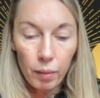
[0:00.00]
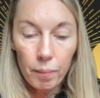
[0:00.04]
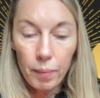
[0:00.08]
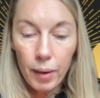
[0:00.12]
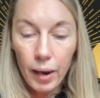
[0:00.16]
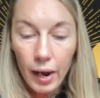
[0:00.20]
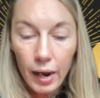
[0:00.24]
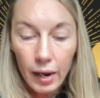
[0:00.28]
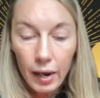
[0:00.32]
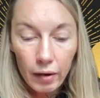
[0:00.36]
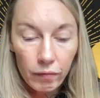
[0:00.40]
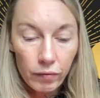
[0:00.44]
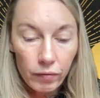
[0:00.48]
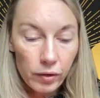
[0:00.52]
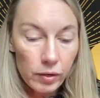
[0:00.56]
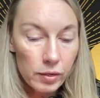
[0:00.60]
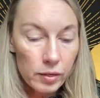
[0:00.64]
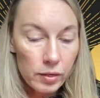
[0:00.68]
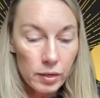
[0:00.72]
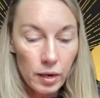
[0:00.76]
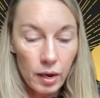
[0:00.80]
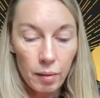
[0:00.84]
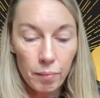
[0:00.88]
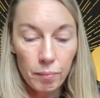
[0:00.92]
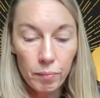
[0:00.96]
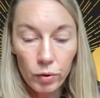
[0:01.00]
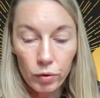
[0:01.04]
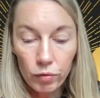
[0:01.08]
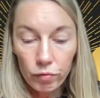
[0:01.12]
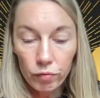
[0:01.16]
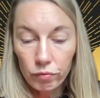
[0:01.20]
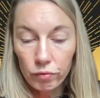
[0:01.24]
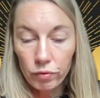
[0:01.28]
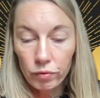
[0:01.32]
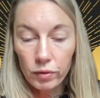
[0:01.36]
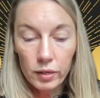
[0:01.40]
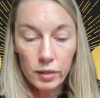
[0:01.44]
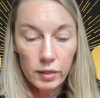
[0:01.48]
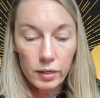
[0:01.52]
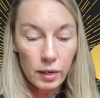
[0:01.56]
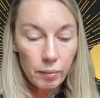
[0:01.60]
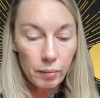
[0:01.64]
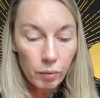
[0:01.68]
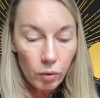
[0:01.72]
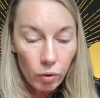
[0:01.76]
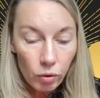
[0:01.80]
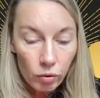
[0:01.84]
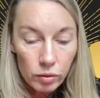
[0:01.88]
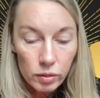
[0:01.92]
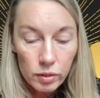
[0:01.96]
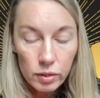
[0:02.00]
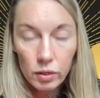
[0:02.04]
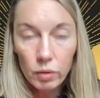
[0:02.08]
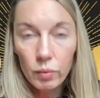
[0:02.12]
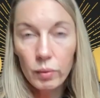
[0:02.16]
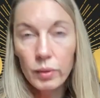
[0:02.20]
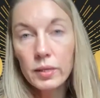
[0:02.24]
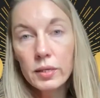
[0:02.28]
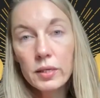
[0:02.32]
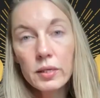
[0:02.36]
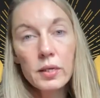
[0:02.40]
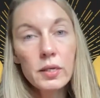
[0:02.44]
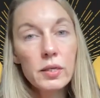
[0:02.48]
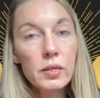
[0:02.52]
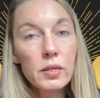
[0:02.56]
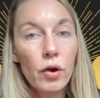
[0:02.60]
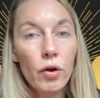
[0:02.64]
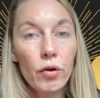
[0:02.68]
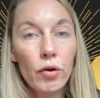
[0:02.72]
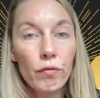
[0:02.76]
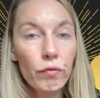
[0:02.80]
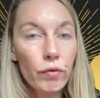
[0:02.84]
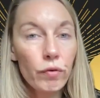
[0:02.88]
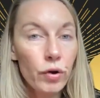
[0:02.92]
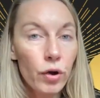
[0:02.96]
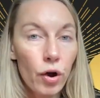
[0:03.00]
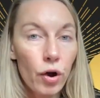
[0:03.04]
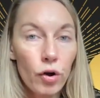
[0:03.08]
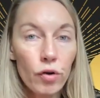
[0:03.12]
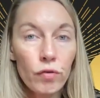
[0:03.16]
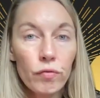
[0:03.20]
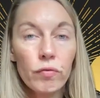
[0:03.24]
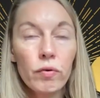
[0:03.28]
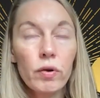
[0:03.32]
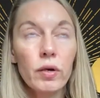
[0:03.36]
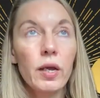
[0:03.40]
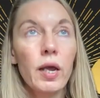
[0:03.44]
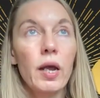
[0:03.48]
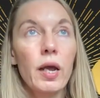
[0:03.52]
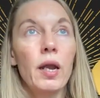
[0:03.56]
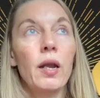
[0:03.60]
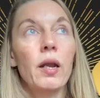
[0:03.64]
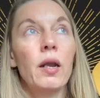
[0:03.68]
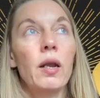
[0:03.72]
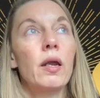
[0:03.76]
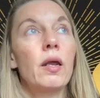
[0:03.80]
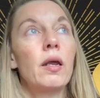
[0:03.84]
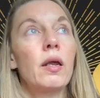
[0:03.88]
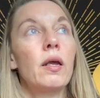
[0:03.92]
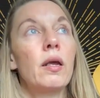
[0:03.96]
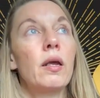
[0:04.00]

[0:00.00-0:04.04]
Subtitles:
behaviors and move through the same consequences over and over again.